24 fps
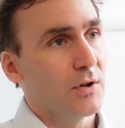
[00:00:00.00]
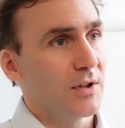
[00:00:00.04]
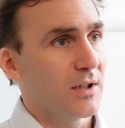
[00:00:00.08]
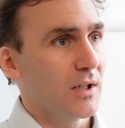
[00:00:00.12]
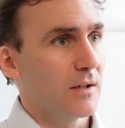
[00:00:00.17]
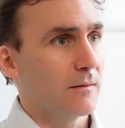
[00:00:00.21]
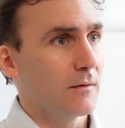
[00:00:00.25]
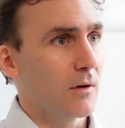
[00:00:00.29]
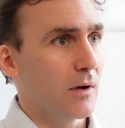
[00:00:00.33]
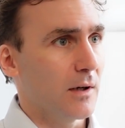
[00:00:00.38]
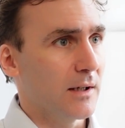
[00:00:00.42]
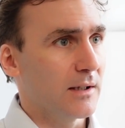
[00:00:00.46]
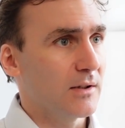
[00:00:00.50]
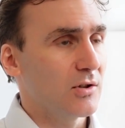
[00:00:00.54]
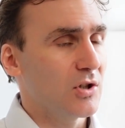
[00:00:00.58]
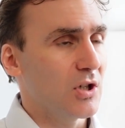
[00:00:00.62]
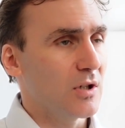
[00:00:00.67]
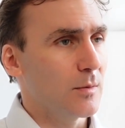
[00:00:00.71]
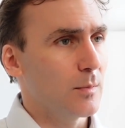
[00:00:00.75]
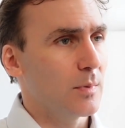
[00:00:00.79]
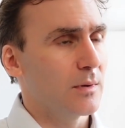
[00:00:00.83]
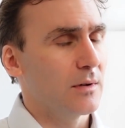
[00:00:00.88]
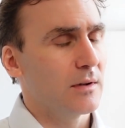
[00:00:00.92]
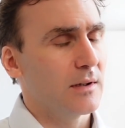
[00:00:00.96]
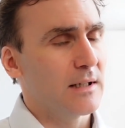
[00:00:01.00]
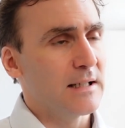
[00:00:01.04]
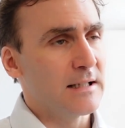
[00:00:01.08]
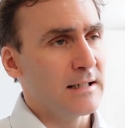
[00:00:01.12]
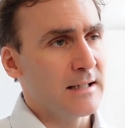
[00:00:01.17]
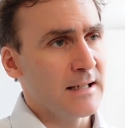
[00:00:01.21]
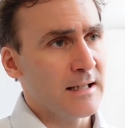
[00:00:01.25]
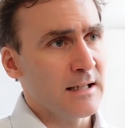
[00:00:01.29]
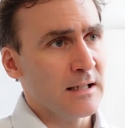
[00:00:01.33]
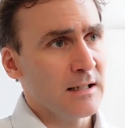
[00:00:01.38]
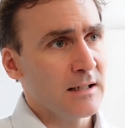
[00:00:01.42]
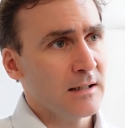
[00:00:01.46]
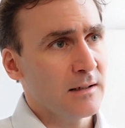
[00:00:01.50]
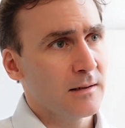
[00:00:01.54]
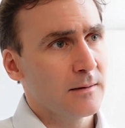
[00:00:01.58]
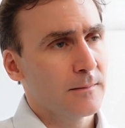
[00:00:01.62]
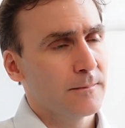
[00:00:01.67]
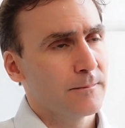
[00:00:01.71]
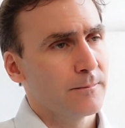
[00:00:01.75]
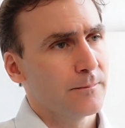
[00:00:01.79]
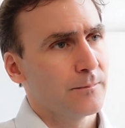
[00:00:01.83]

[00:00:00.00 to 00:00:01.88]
looking very cheap indeed.